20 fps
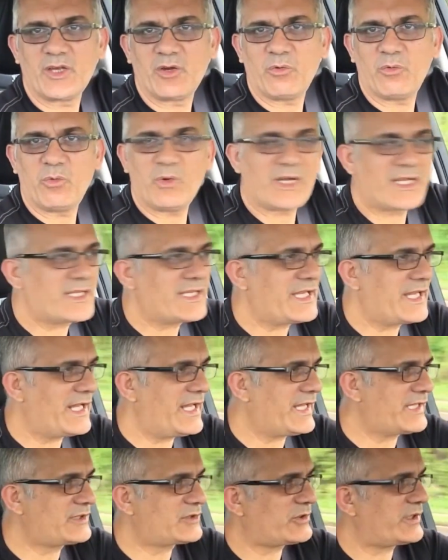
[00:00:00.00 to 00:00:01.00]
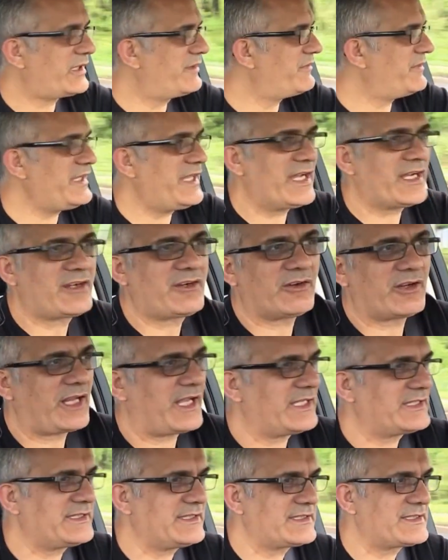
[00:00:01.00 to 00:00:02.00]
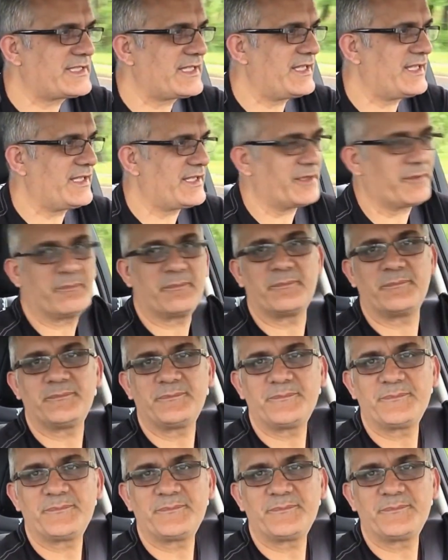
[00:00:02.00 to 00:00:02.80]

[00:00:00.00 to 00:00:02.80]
One electric vehicle at a time.